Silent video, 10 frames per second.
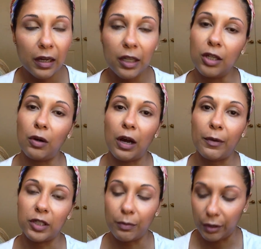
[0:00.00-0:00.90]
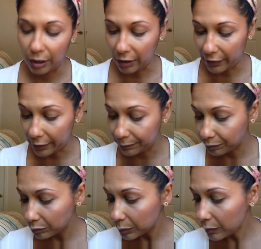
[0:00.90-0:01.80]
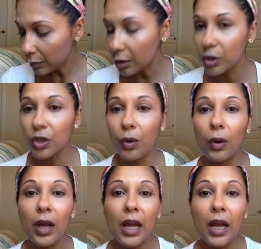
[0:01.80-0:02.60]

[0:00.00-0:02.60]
how much I'm putting on there. So